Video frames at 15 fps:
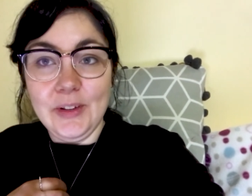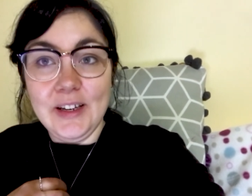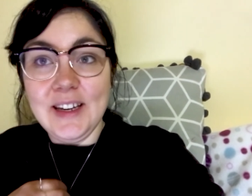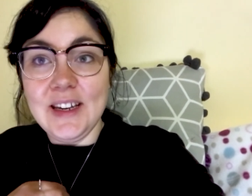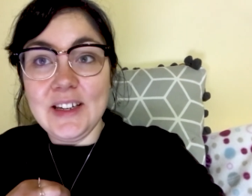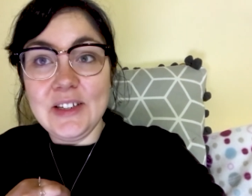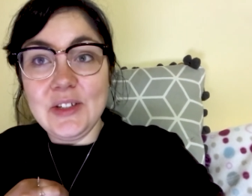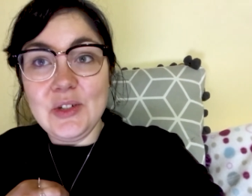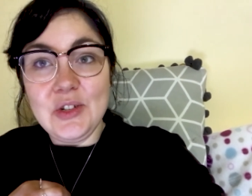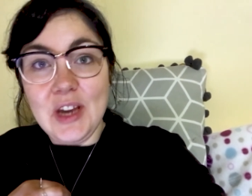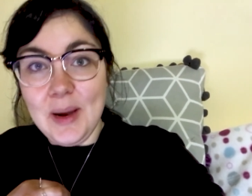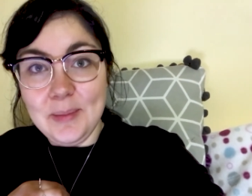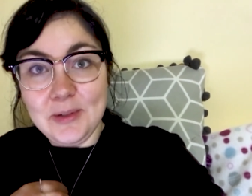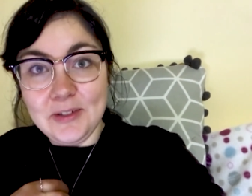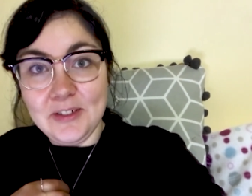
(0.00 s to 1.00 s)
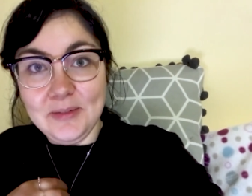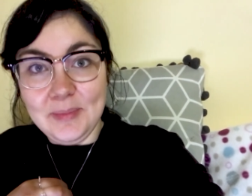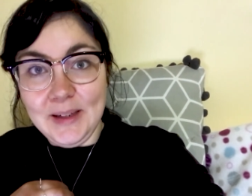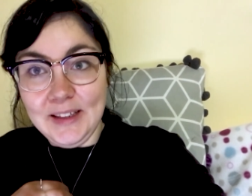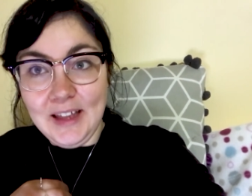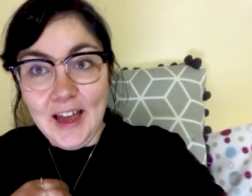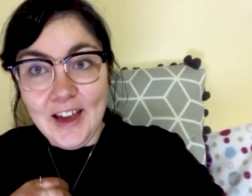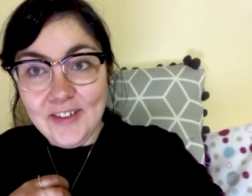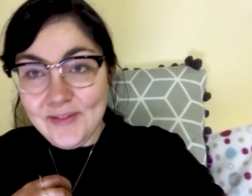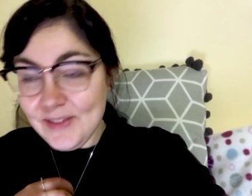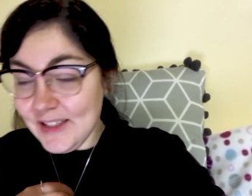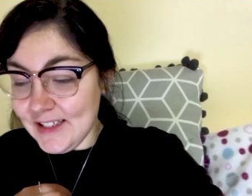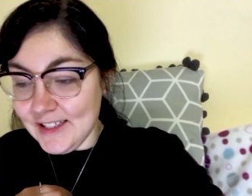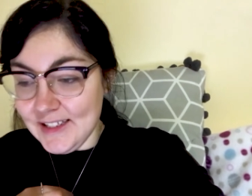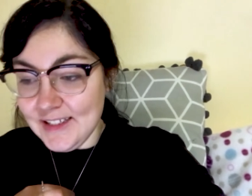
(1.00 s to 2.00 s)
the next chapter of my life
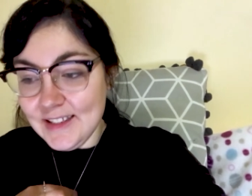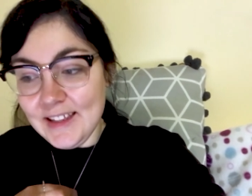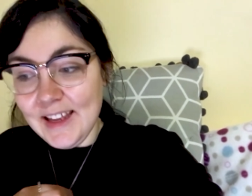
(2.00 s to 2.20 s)
because